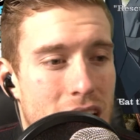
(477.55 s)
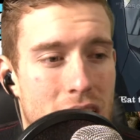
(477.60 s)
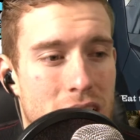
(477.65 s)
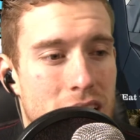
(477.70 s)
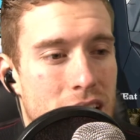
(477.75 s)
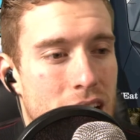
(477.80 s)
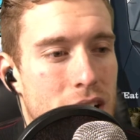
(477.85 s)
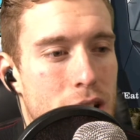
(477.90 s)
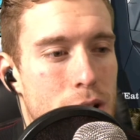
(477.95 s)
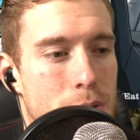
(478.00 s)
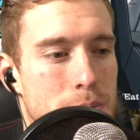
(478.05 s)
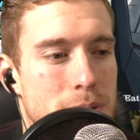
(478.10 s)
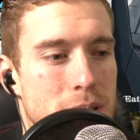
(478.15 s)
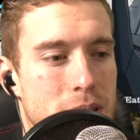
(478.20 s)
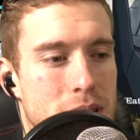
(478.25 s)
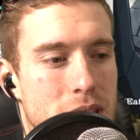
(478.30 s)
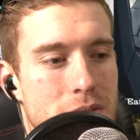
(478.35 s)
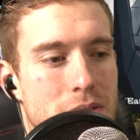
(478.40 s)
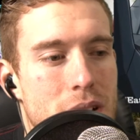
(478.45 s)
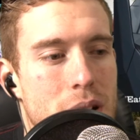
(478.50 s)
I hope
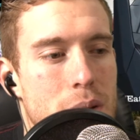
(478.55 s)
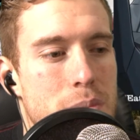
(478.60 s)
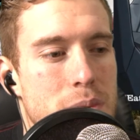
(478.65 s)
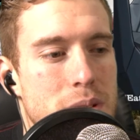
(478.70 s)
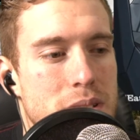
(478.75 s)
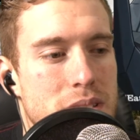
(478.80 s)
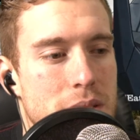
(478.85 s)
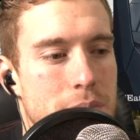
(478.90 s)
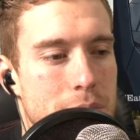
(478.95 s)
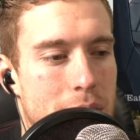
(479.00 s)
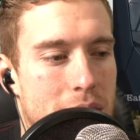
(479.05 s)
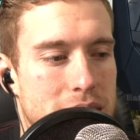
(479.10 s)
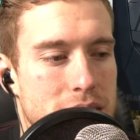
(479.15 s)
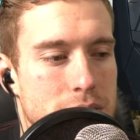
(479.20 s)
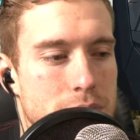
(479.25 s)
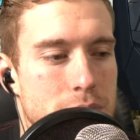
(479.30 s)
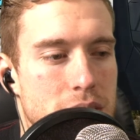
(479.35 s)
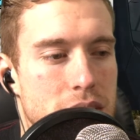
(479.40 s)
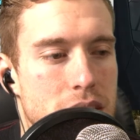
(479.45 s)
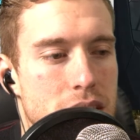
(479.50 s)
the developers get back
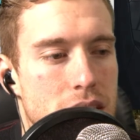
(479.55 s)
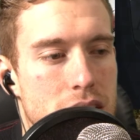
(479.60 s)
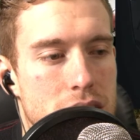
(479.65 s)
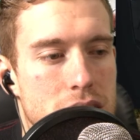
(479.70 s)
to me.